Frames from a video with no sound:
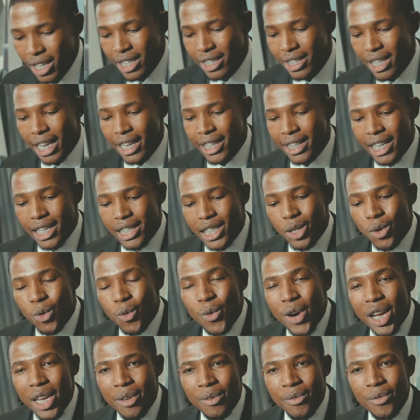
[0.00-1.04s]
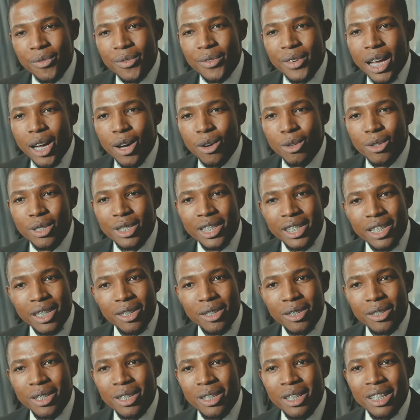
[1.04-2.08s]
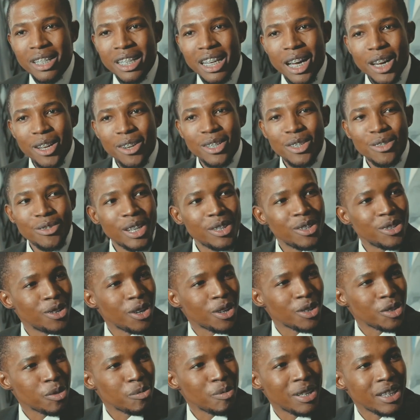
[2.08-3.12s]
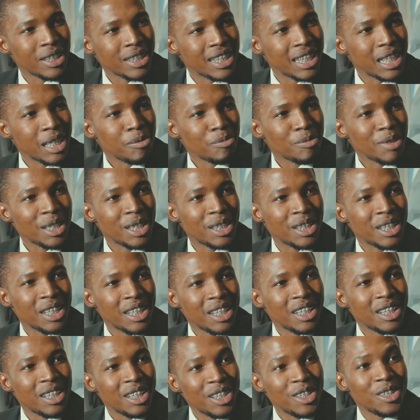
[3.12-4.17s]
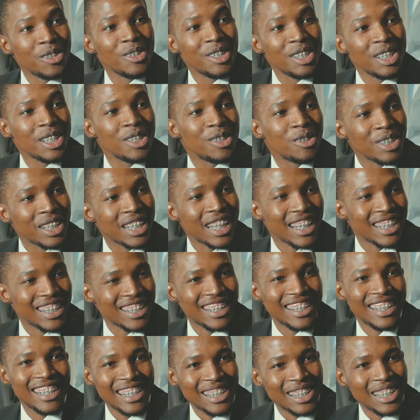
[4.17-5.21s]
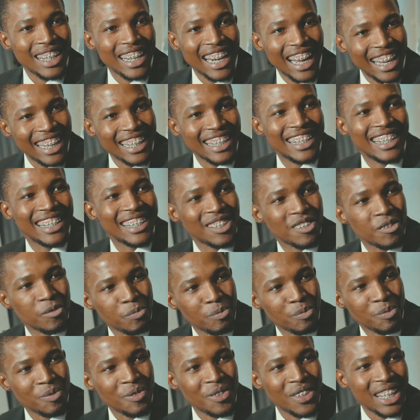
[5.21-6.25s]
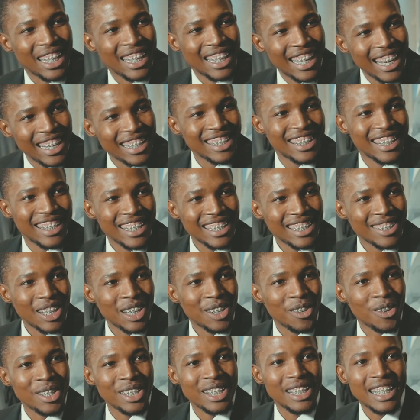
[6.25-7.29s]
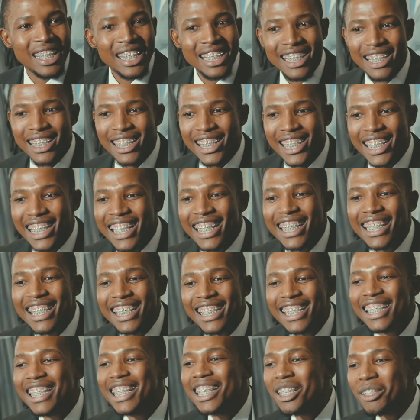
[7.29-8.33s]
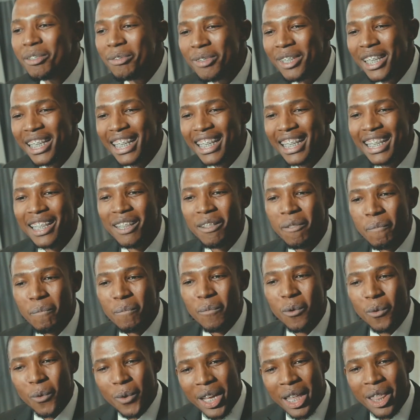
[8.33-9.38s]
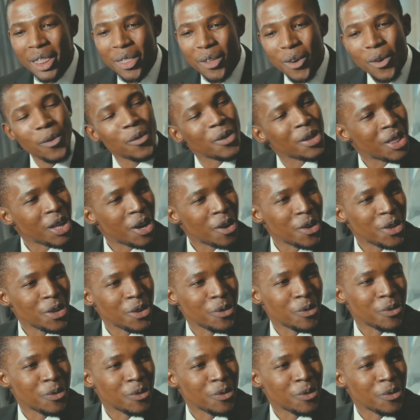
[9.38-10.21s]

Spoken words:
It's like there's a wave. I always try to talk to my team that you need to catch this ride. Catch this ride because this train is leaving with or without you.